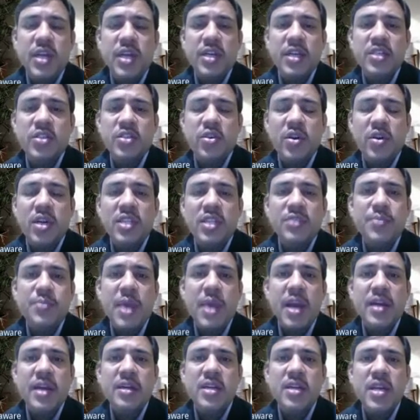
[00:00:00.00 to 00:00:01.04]
is called as
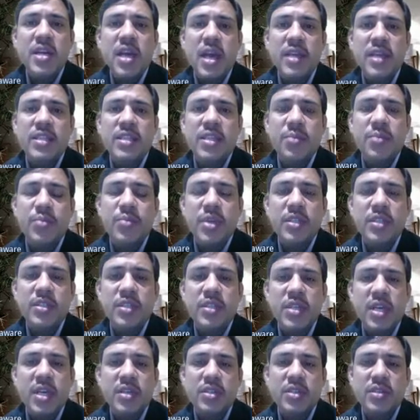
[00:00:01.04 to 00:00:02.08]
factory acceptance
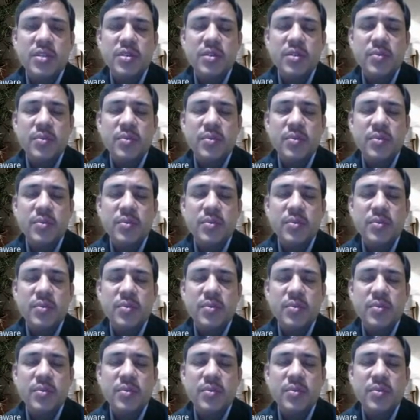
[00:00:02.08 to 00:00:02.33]
test.